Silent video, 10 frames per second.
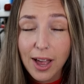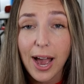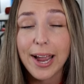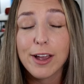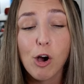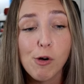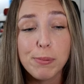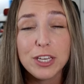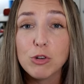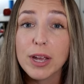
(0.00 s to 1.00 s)
I hope
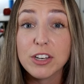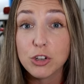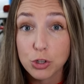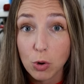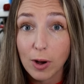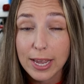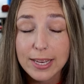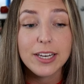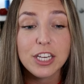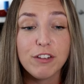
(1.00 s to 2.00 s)
you
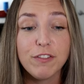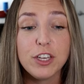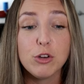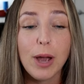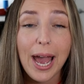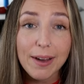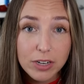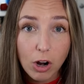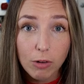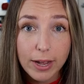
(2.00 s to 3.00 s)
enjoyed. If you
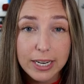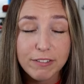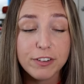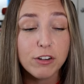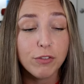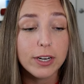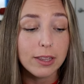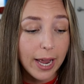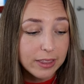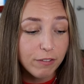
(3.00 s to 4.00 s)
haven't already, feel free to
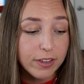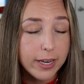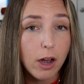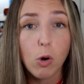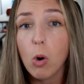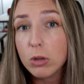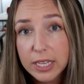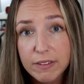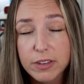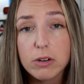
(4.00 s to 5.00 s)
like the video only
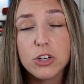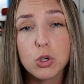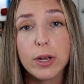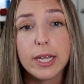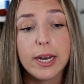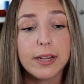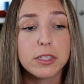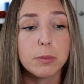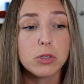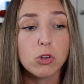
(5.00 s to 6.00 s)
if you enjoyed it, and
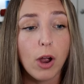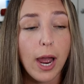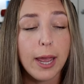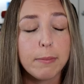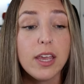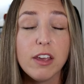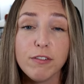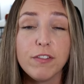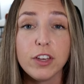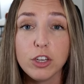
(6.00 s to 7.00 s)
subscribe
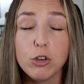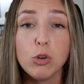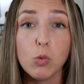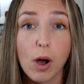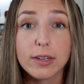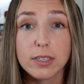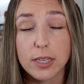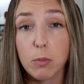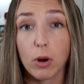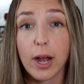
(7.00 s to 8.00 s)
if you want to
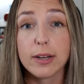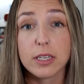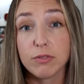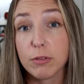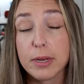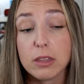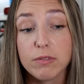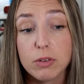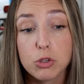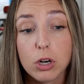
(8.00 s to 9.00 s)
see more content from me in the
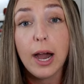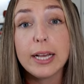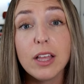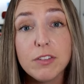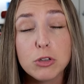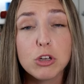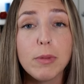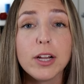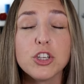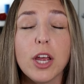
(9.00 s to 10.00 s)
future. I love you so
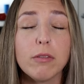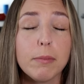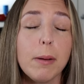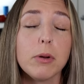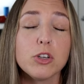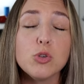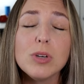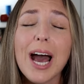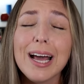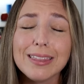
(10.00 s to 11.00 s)
much, and remember, do
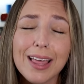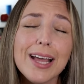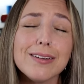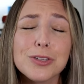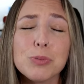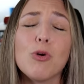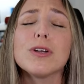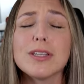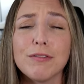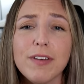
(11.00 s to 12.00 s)
not let
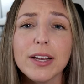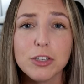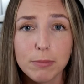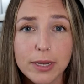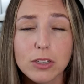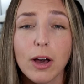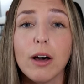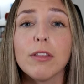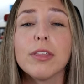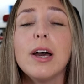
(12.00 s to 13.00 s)
sports affect your mental
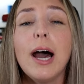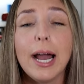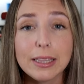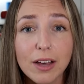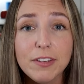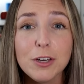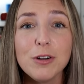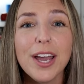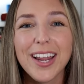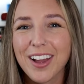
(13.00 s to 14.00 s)
health. I love
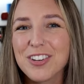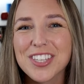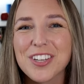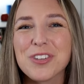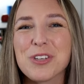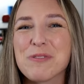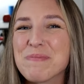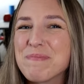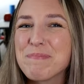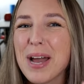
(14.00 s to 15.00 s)
you, and I will see you soon.
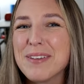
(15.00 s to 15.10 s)
Bye.